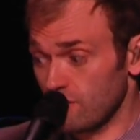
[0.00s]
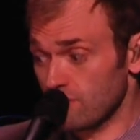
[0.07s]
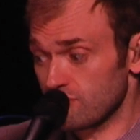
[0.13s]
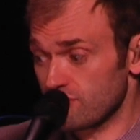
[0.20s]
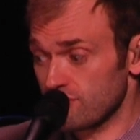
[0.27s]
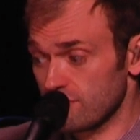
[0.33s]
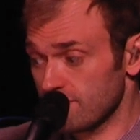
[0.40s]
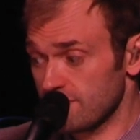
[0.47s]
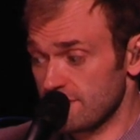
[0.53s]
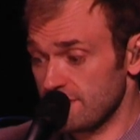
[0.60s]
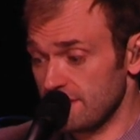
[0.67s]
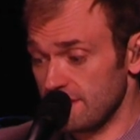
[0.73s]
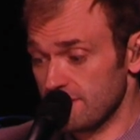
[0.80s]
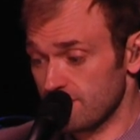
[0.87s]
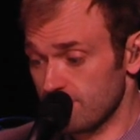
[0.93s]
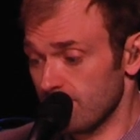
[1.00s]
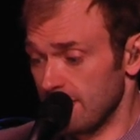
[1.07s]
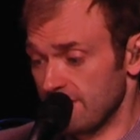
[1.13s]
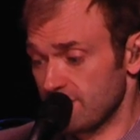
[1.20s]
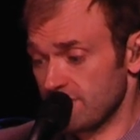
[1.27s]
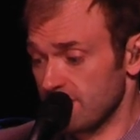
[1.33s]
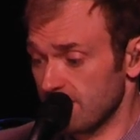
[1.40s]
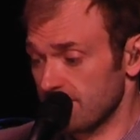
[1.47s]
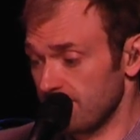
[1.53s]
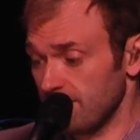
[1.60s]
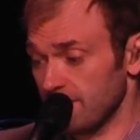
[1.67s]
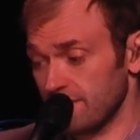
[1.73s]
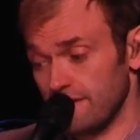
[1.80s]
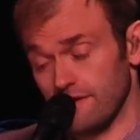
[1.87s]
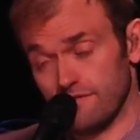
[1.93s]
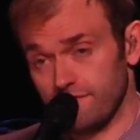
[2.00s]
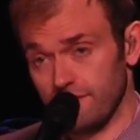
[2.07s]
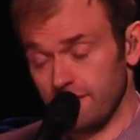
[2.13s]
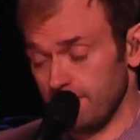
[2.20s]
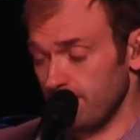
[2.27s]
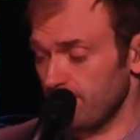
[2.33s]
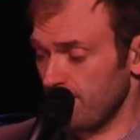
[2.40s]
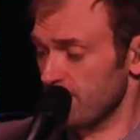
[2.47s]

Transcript: culture of a city as rich as Philadelphia.